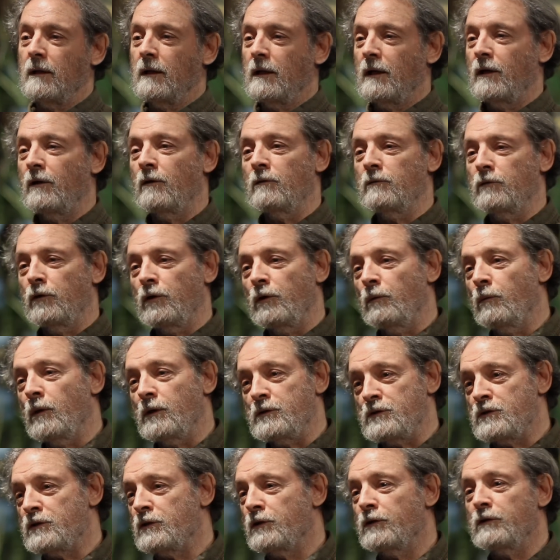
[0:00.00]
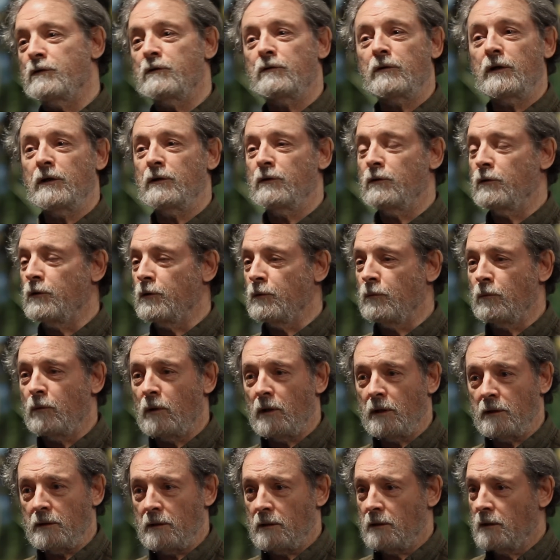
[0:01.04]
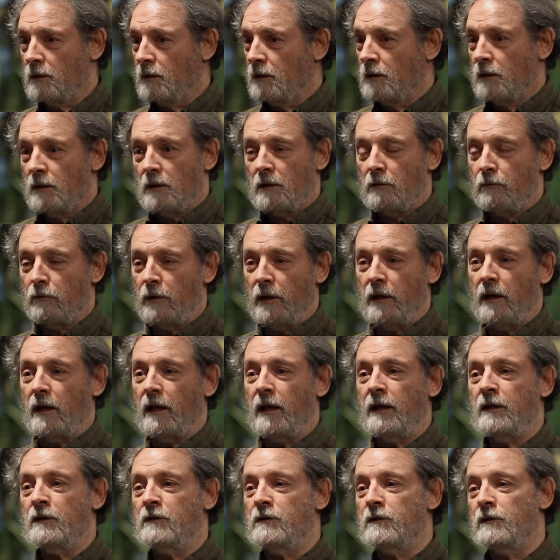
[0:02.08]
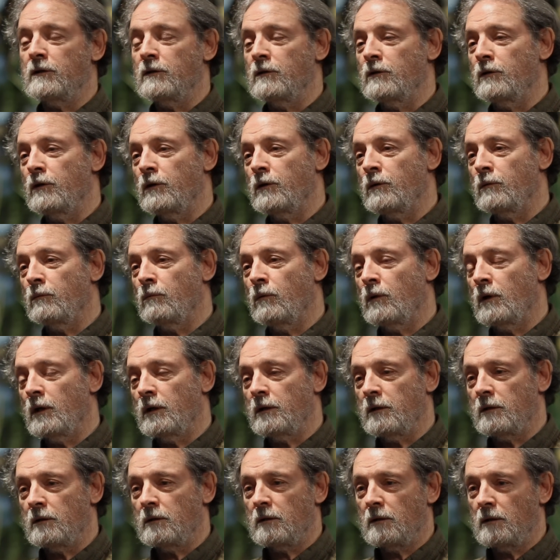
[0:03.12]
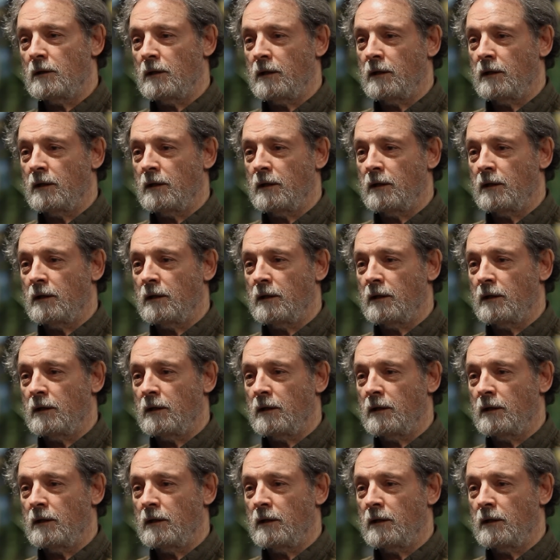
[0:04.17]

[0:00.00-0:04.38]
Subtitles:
Do you want surgery? Do you want radiation? Do you want